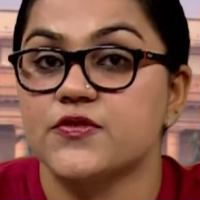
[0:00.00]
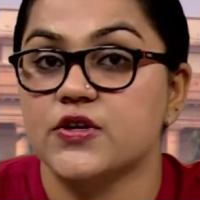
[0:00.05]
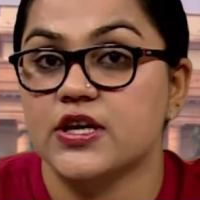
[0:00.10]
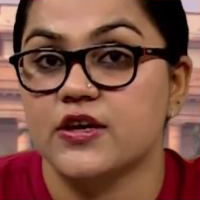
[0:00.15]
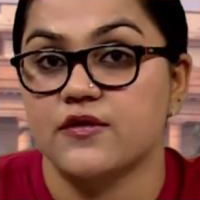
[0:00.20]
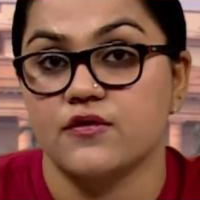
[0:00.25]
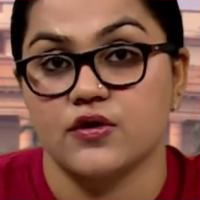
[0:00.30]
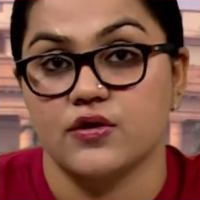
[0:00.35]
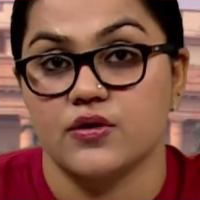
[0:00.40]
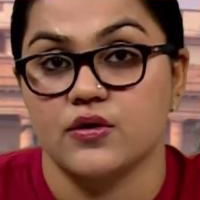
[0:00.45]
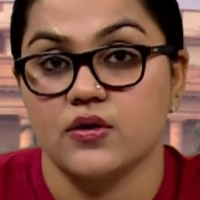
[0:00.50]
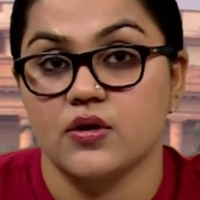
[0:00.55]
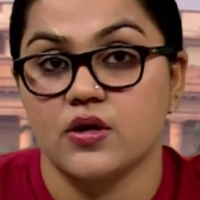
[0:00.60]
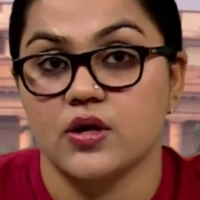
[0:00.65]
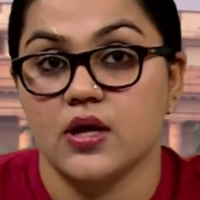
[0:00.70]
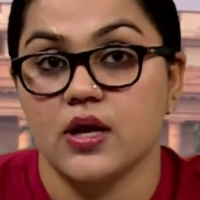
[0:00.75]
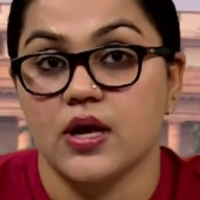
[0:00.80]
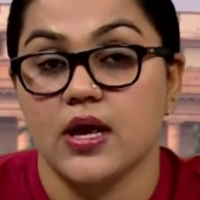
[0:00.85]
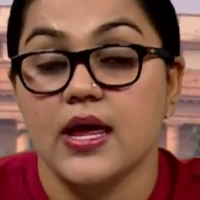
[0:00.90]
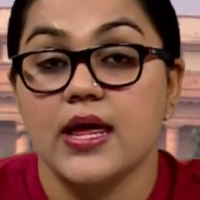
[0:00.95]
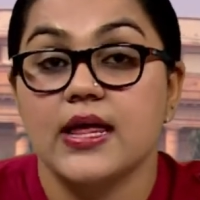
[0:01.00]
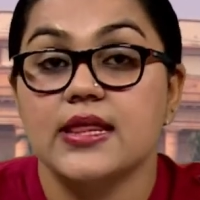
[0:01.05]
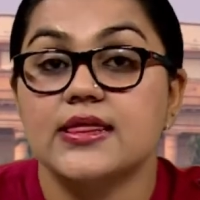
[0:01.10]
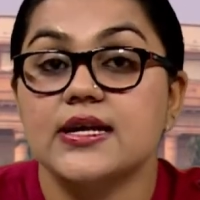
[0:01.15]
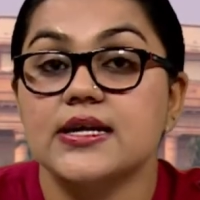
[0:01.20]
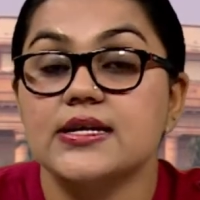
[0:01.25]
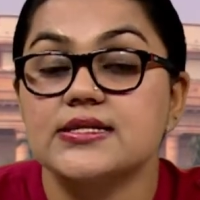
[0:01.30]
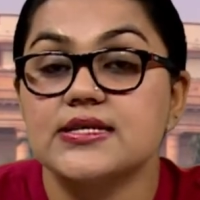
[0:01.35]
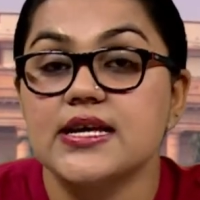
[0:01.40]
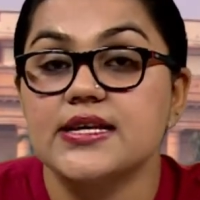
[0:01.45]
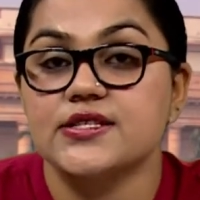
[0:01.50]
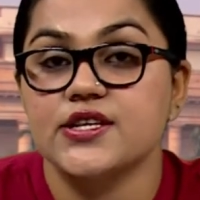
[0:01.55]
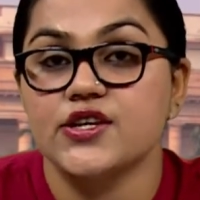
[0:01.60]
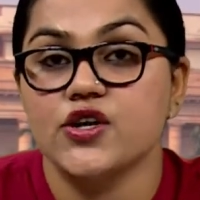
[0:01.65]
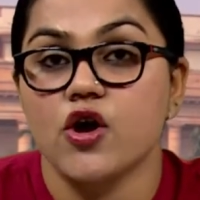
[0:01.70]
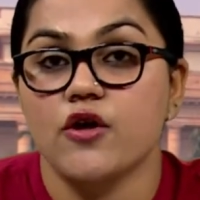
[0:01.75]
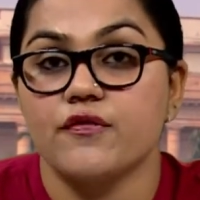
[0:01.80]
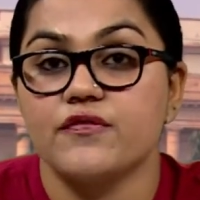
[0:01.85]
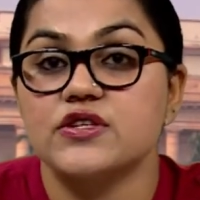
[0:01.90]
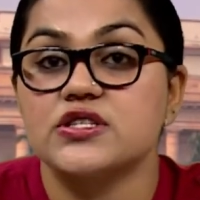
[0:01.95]
were given. The assessing
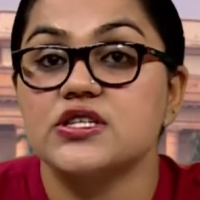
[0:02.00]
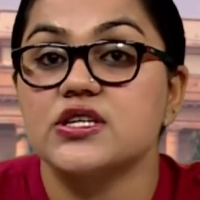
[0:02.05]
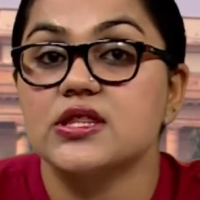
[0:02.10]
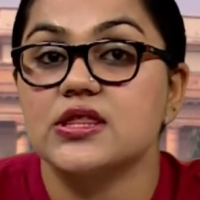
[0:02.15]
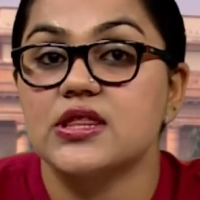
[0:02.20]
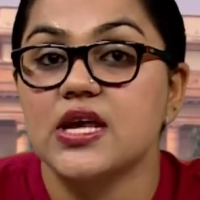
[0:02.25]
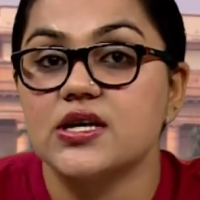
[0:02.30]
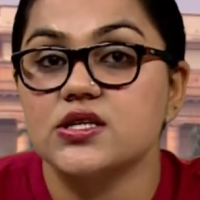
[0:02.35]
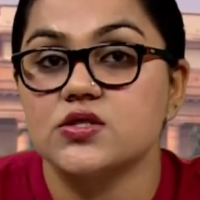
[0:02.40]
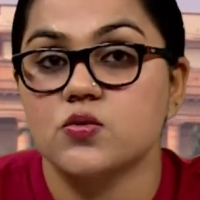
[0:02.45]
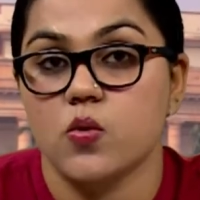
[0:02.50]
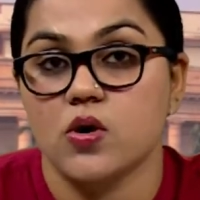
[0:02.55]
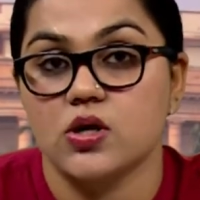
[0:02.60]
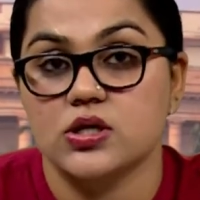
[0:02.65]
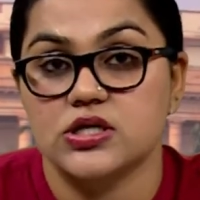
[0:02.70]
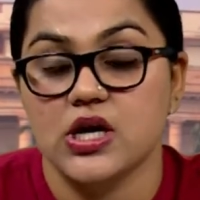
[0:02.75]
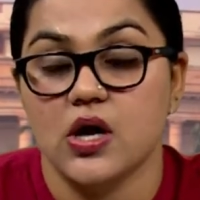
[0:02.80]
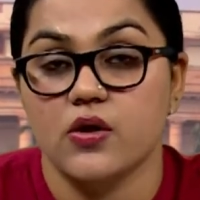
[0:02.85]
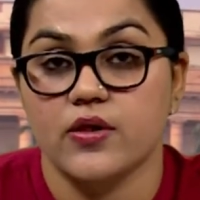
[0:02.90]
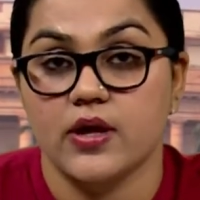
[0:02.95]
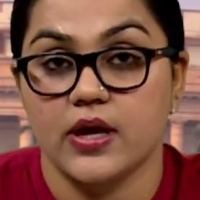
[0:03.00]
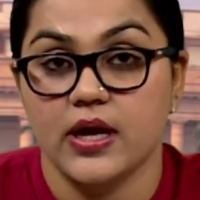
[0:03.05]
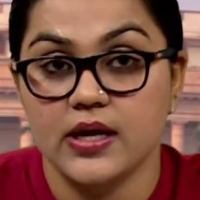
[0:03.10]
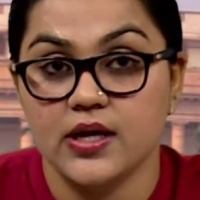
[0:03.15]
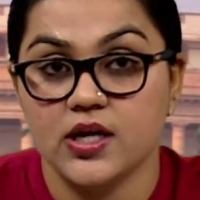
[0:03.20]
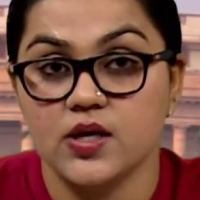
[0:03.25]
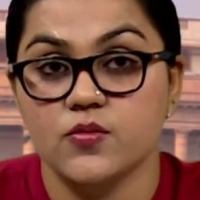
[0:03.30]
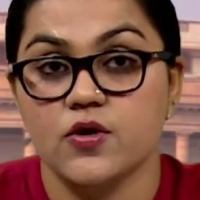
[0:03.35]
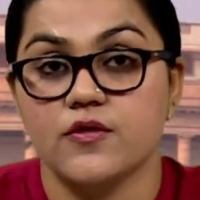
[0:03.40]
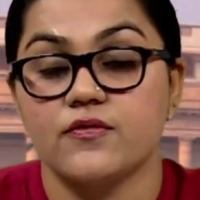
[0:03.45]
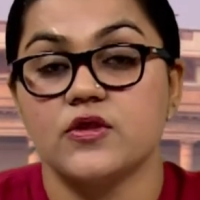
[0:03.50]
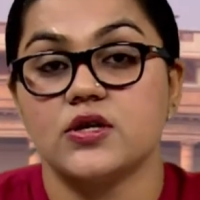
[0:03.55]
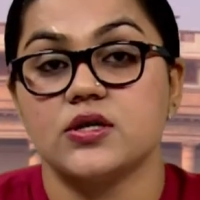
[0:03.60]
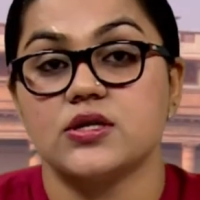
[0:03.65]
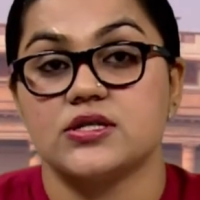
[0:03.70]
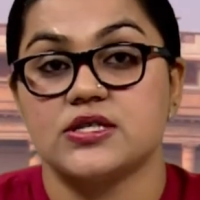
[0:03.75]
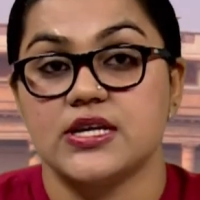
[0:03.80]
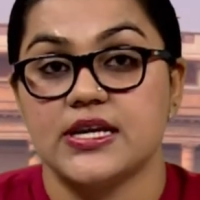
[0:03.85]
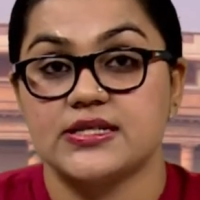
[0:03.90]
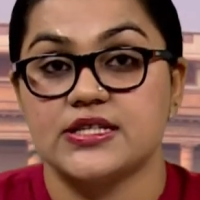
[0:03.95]
officer thus worked out the income of the
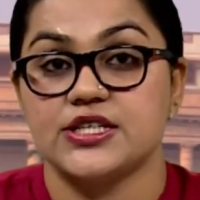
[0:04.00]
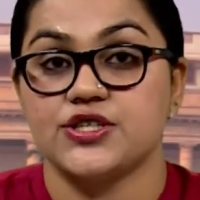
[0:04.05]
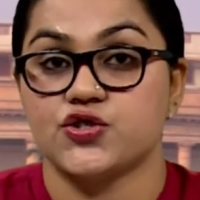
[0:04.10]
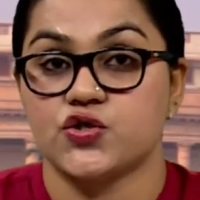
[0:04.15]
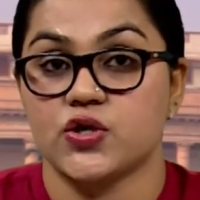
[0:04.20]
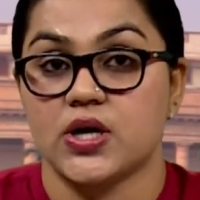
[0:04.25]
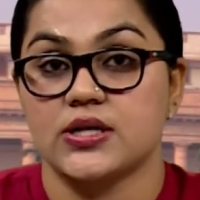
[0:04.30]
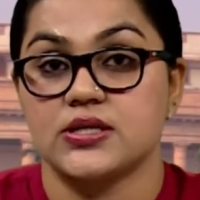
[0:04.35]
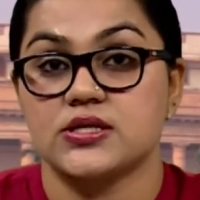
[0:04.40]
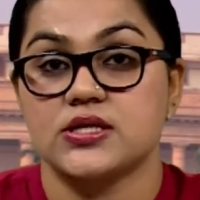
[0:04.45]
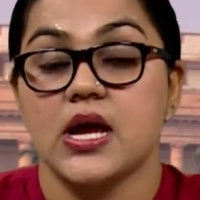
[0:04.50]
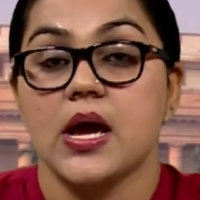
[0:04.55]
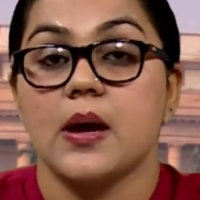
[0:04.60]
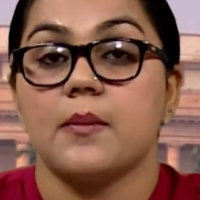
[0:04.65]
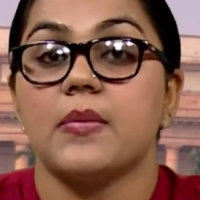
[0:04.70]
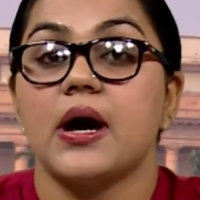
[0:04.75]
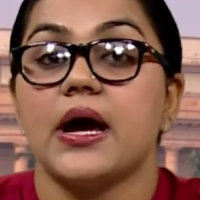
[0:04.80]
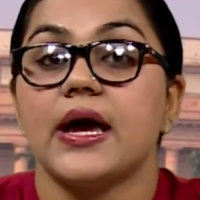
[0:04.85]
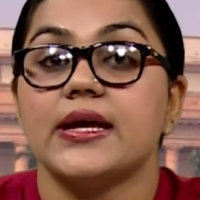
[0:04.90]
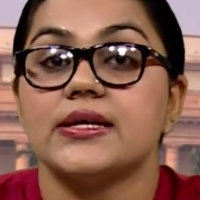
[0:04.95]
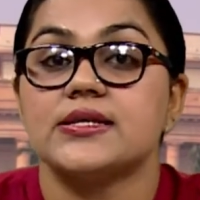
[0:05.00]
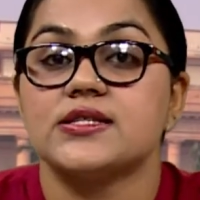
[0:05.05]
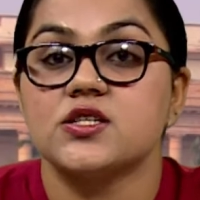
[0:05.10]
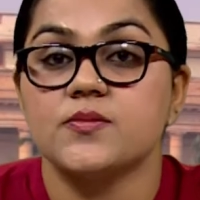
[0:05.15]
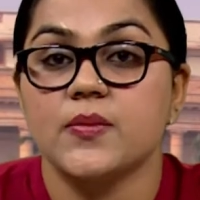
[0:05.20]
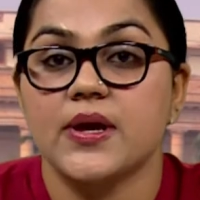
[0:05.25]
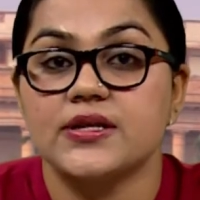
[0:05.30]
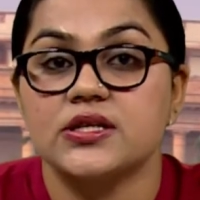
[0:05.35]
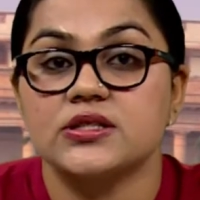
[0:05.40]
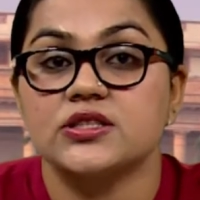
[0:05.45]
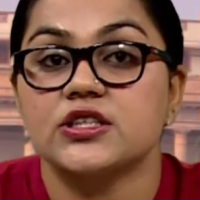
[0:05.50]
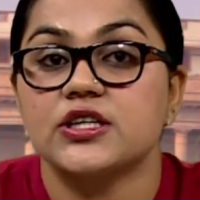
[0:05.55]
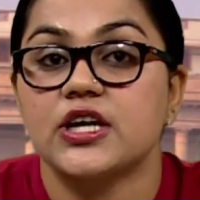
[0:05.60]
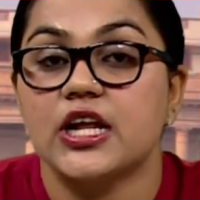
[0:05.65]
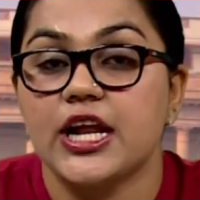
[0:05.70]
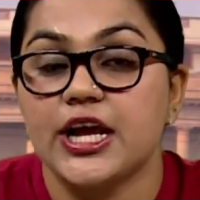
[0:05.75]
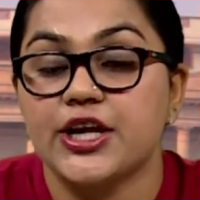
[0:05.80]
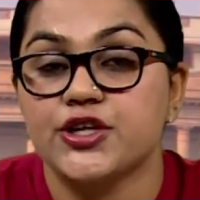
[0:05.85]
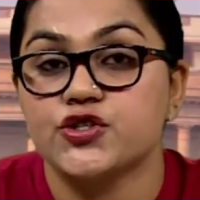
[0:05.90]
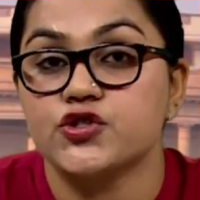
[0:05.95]
assessee trust by estimating the
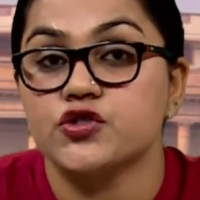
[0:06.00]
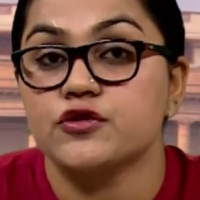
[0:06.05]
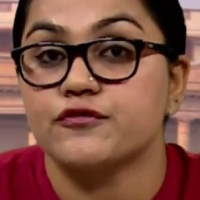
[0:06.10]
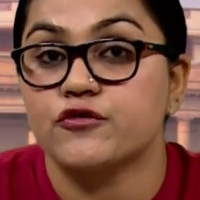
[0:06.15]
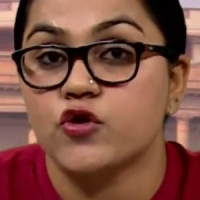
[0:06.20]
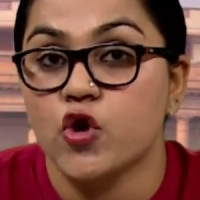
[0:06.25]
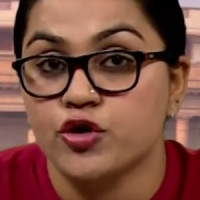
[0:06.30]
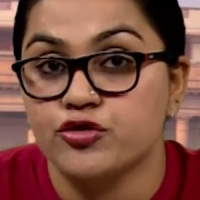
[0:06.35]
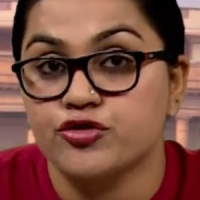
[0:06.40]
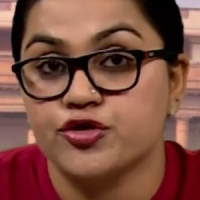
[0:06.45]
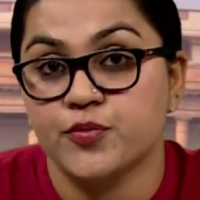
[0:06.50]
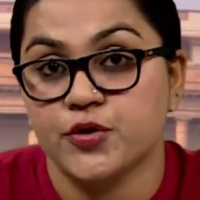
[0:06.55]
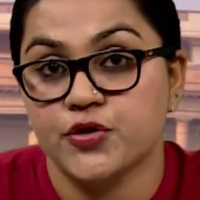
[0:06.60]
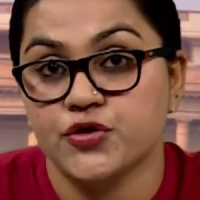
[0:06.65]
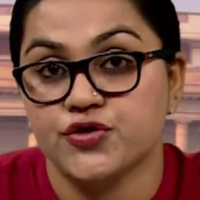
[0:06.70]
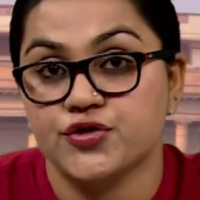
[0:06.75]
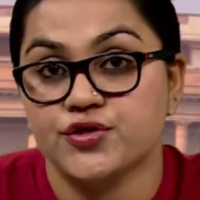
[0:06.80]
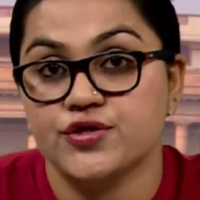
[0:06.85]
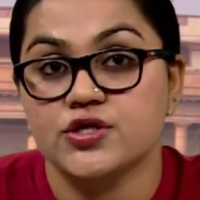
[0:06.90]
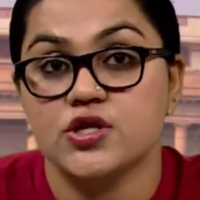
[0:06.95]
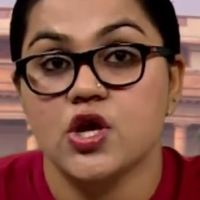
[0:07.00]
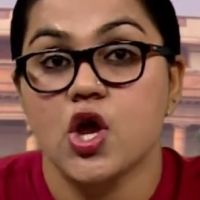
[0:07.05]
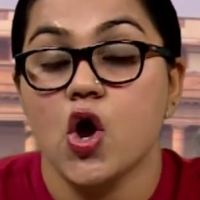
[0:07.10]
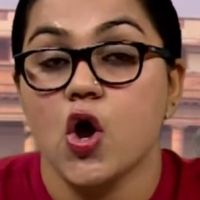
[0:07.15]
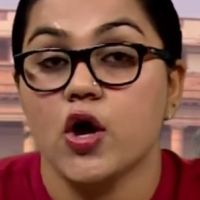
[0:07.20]
collection of contributions